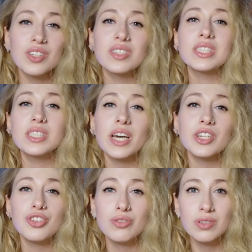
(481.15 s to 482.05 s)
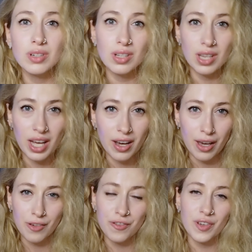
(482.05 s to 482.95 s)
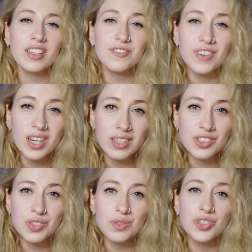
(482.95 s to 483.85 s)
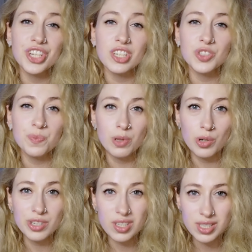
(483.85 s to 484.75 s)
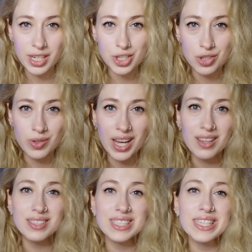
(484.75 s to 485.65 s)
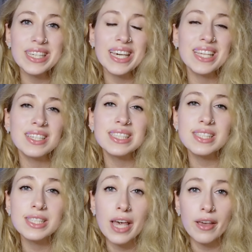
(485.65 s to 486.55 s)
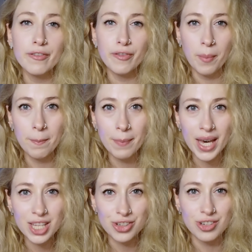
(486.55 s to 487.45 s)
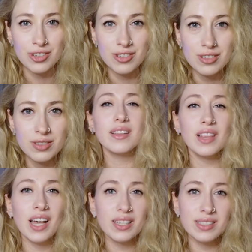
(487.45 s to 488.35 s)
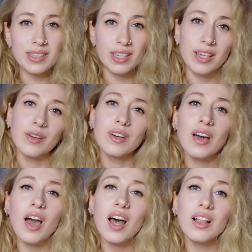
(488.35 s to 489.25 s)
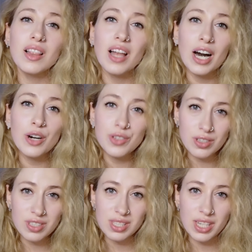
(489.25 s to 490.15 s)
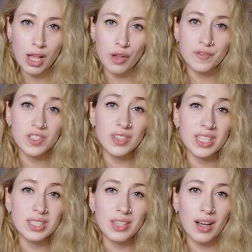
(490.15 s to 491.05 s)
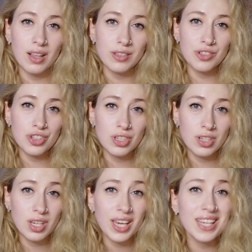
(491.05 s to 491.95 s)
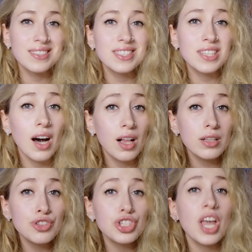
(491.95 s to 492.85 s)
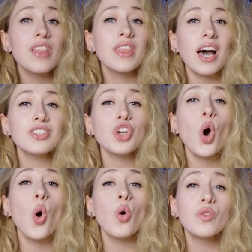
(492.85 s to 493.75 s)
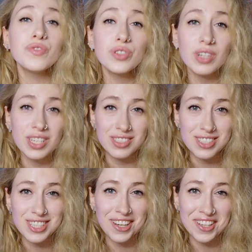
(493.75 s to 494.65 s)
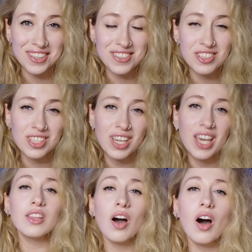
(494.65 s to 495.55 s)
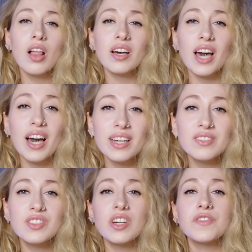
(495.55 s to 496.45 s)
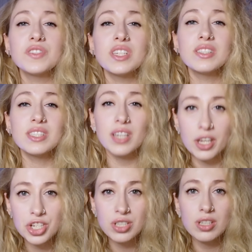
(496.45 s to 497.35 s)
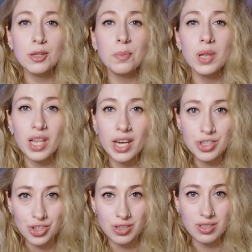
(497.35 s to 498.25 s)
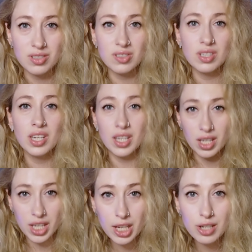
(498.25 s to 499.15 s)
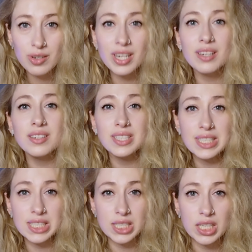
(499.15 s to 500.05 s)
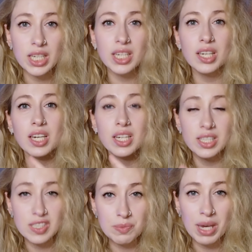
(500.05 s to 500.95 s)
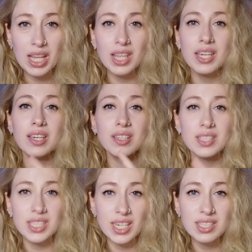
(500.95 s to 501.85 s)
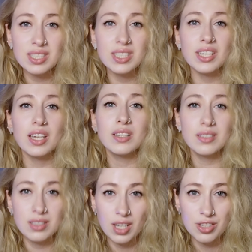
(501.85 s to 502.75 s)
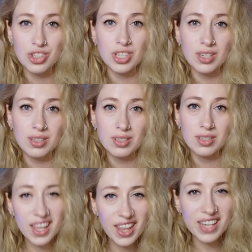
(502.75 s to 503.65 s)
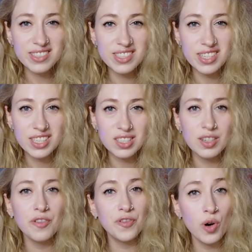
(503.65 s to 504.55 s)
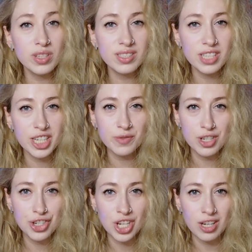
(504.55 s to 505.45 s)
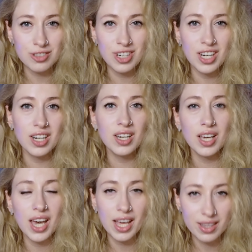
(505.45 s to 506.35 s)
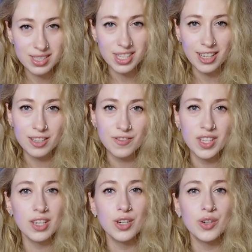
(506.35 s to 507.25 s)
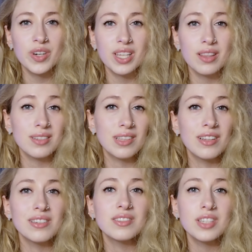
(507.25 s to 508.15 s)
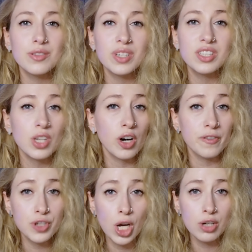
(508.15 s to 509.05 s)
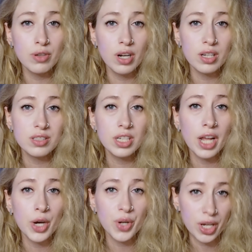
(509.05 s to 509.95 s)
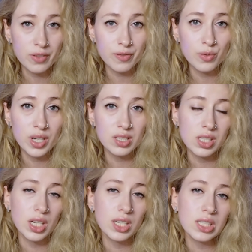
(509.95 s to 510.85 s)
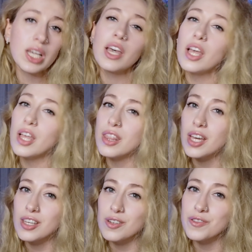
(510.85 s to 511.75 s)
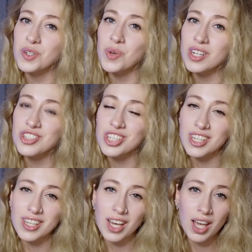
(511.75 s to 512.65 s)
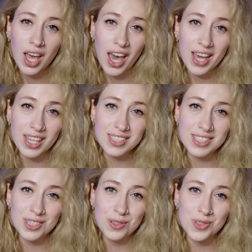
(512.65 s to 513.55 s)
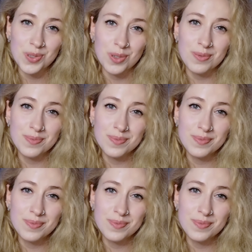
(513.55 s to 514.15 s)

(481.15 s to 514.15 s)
in your sexual life, I advise you to explore your sexuality in a safe manner. And lastly, allow yourself to indulge indulge, not overindulge in all kinds of sensational pleasures hearing, seeing, smelling, tasting, touching. And that's it for the sacral chakra and the second video in this little series of chakras and how they influence us. Thank you for watching and I'll see you soon.